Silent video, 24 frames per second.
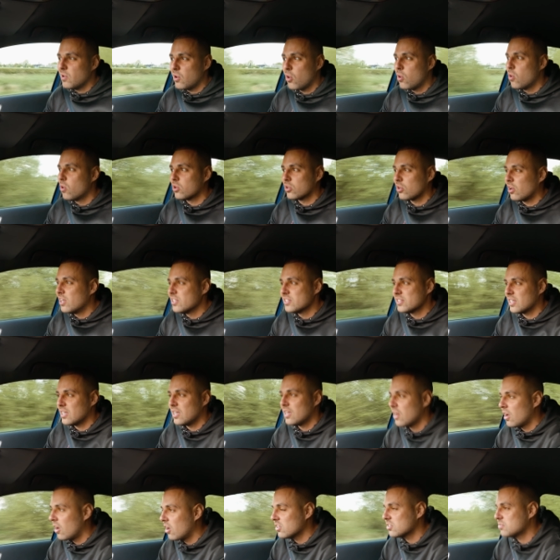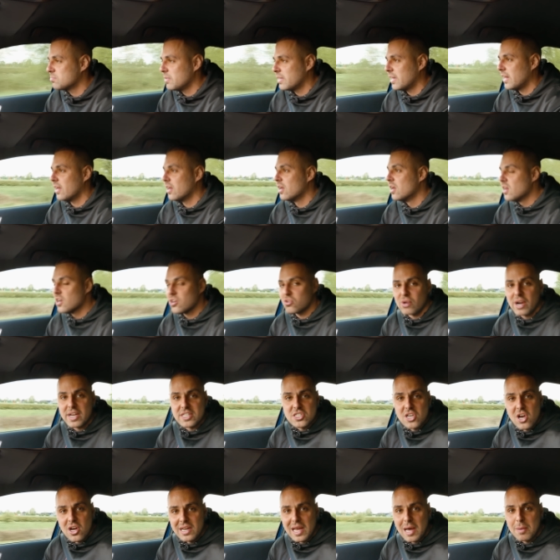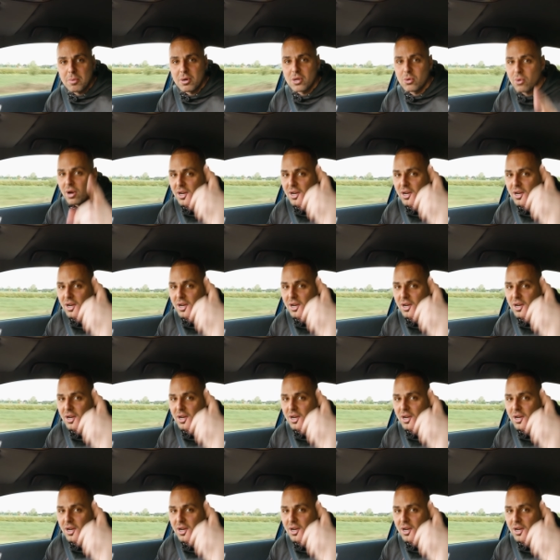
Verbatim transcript: organised at the last minute. Great turnout, by the